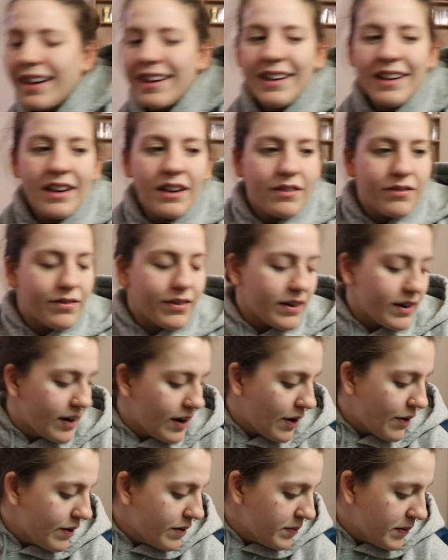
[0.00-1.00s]
need to figure
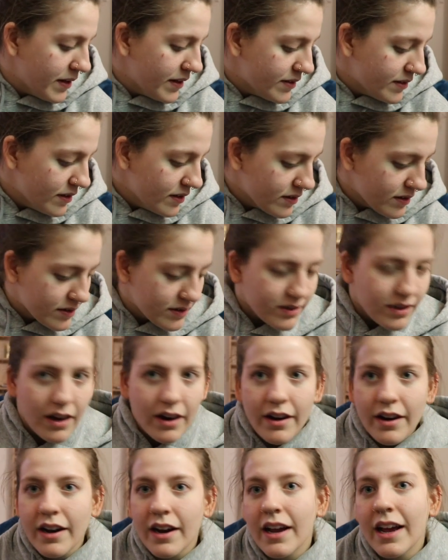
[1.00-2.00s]
out where my scissors
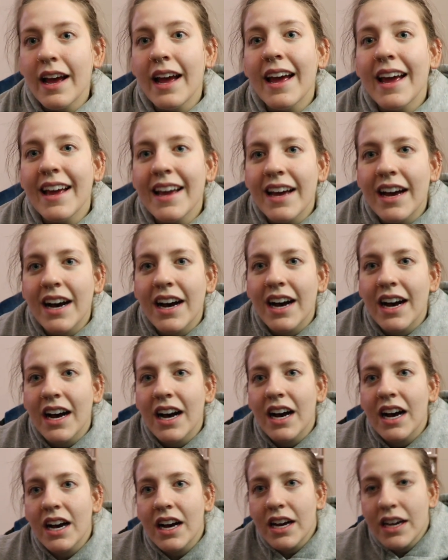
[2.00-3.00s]
are. Hang
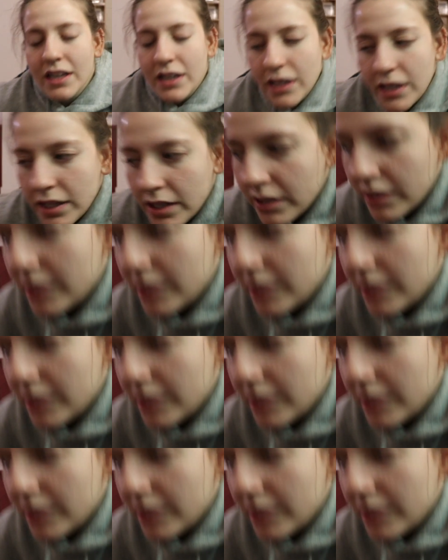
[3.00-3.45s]
on.